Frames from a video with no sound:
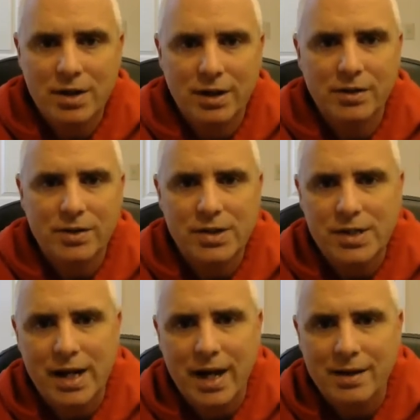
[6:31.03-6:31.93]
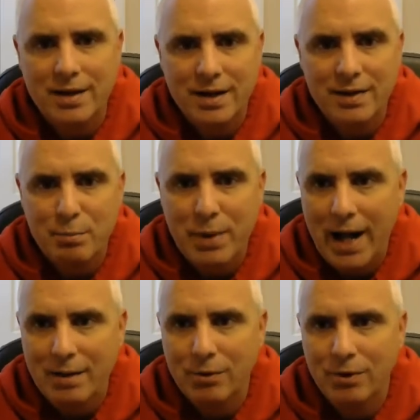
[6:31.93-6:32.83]
on Christianity and the
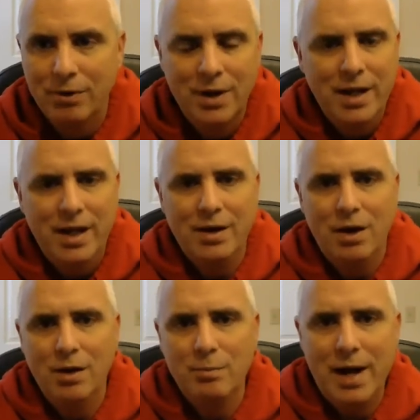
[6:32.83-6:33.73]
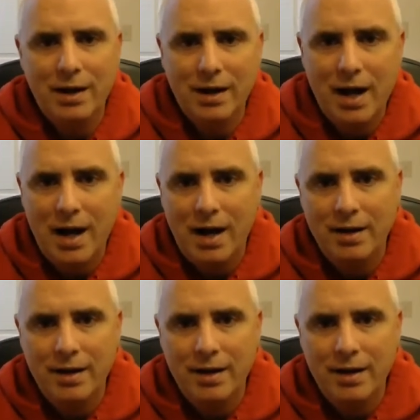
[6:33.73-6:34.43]
Bible and all about God.